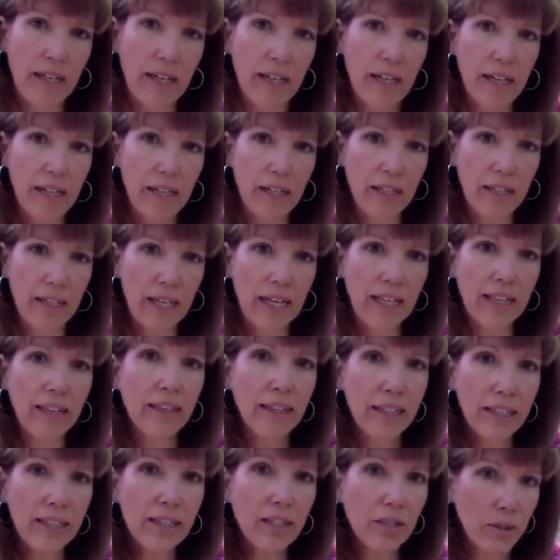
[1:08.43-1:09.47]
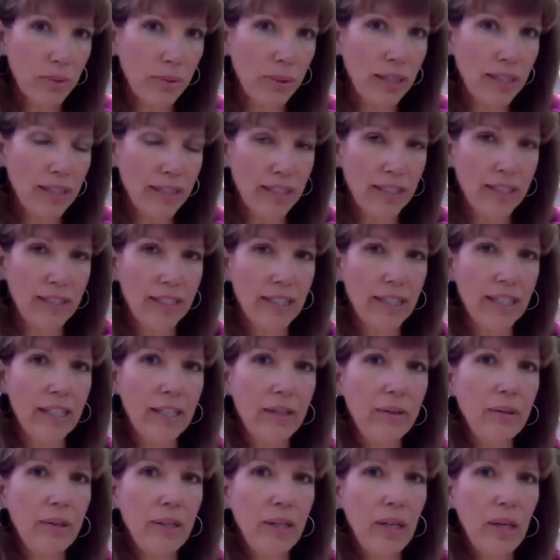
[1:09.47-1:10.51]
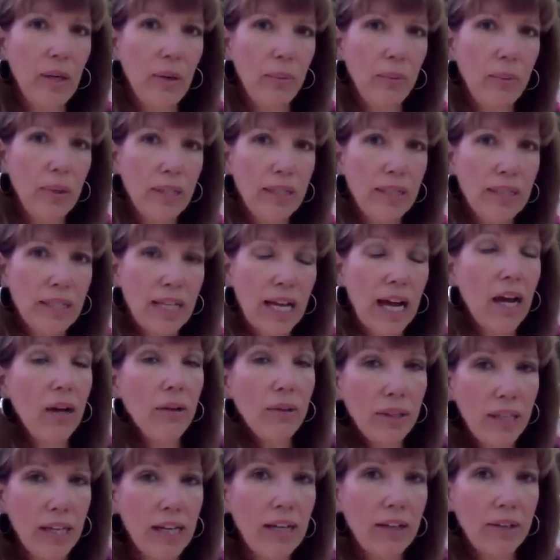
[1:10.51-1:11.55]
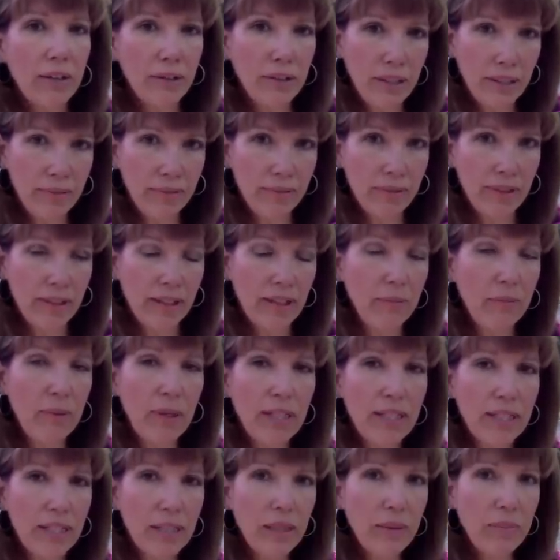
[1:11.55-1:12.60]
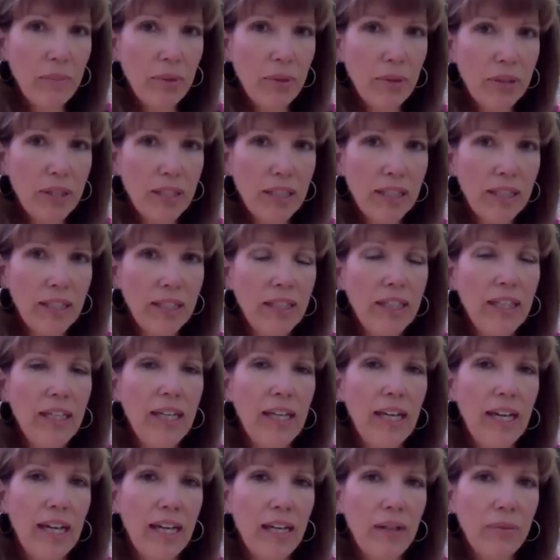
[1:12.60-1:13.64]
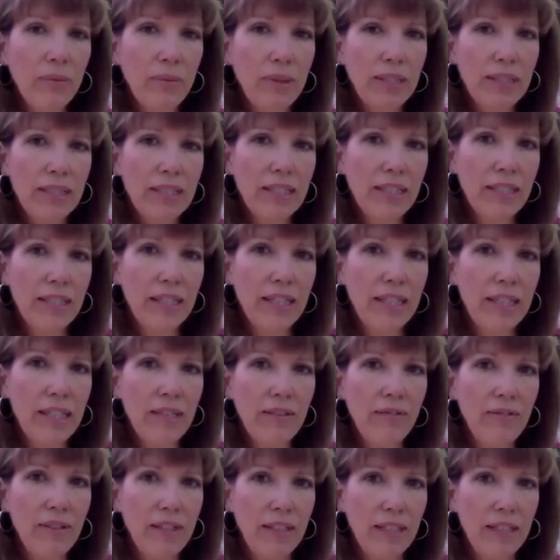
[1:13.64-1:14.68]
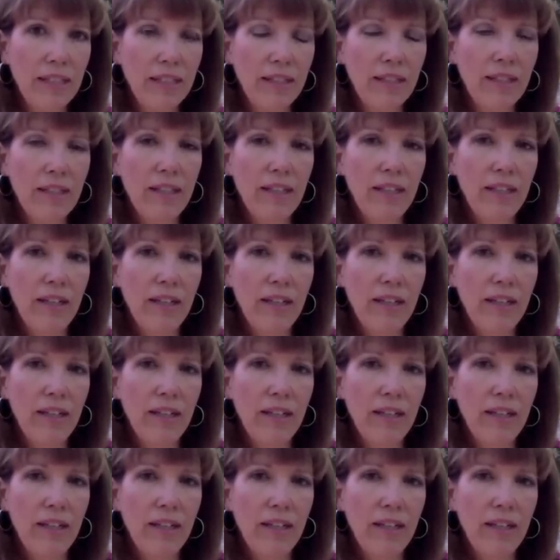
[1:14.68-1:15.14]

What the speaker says: at least twice a day, once out loud, once in the morning and once in the evening,